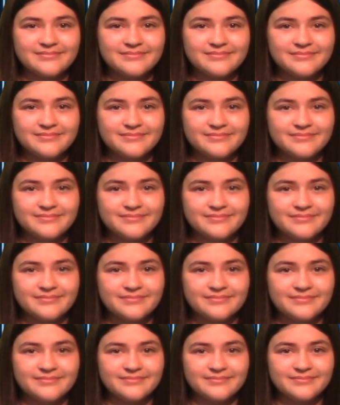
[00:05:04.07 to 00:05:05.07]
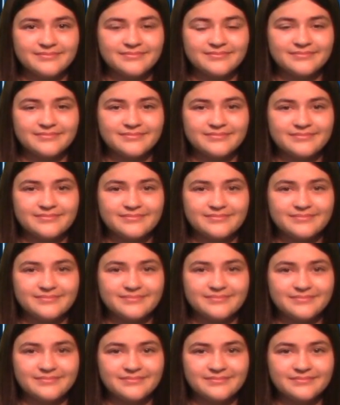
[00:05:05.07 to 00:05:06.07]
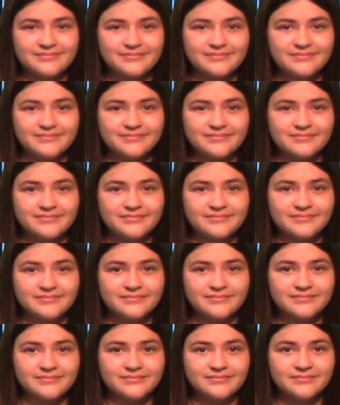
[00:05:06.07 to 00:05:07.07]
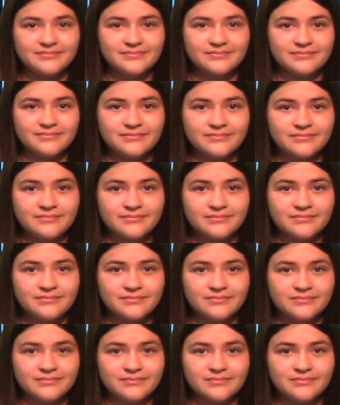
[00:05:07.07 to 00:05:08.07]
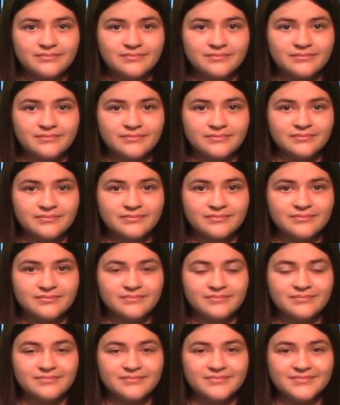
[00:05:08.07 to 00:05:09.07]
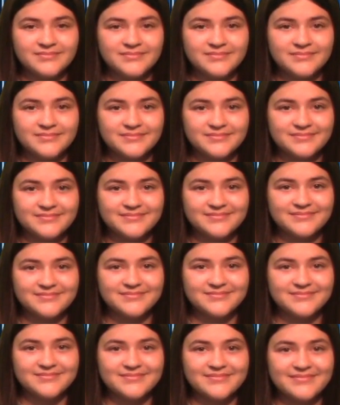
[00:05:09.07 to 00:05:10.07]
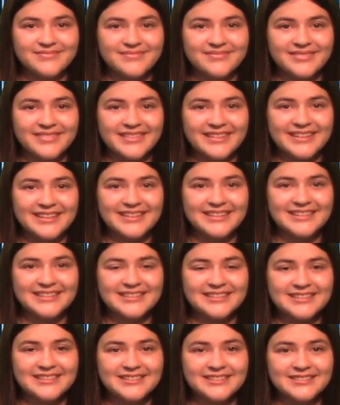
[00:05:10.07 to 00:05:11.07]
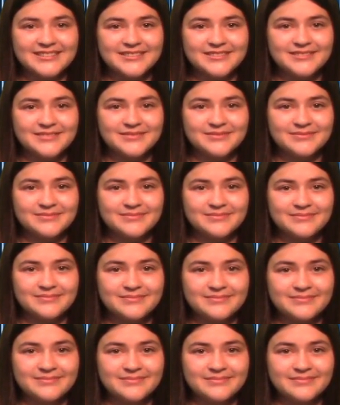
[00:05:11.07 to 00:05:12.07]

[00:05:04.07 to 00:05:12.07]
This person isn't speaking.